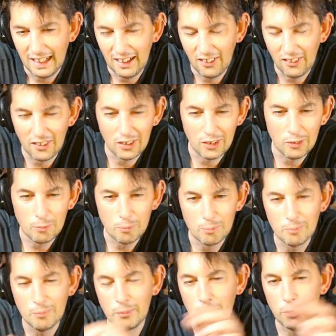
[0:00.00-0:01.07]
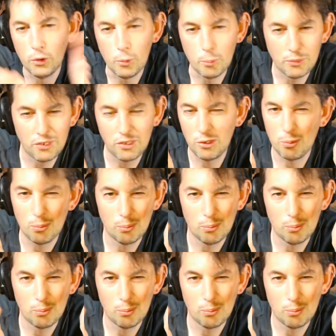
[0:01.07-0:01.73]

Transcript: I looped